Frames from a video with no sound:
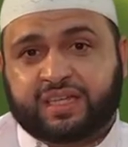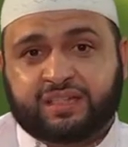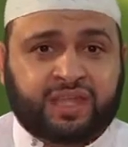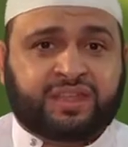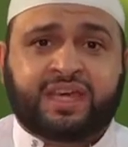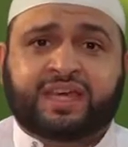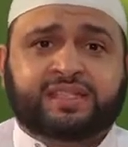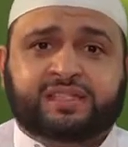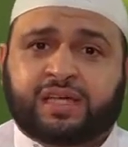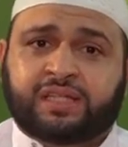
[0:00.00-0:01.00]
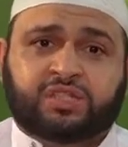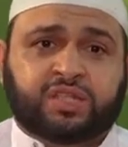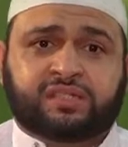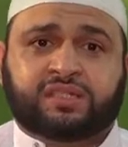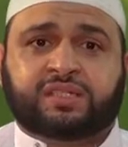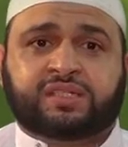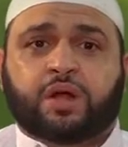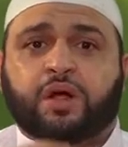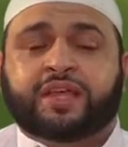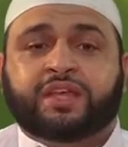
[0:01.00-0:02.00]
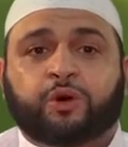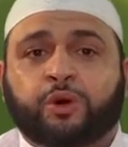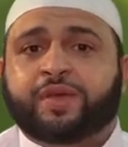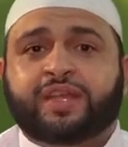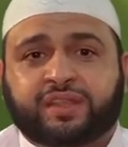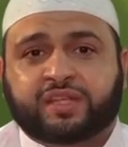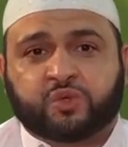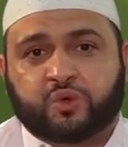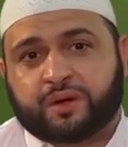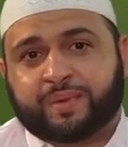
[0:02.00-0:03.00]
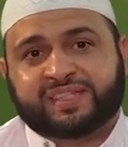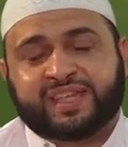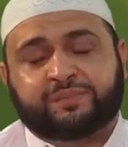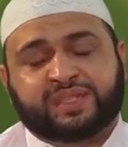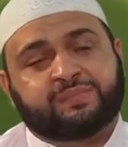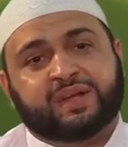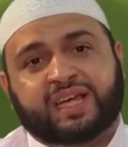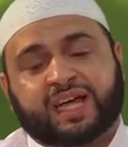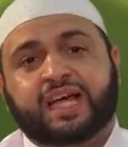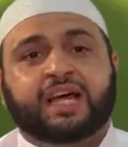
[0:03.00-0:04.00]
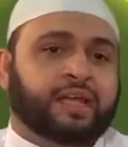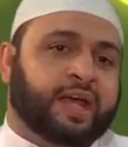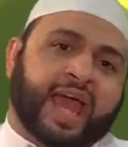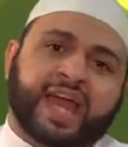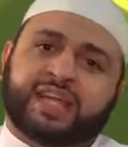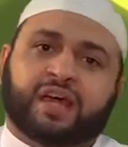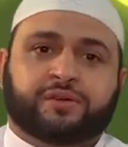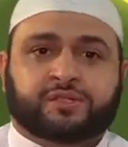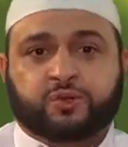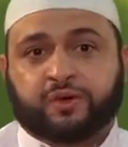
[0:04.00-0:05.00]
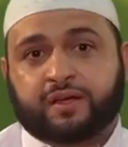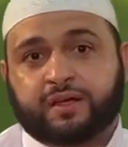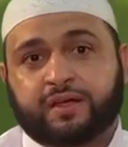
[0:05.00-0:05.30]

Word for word: They think it's, it's just a starting. You're opening the surah by saying Bismillah, like any other surah.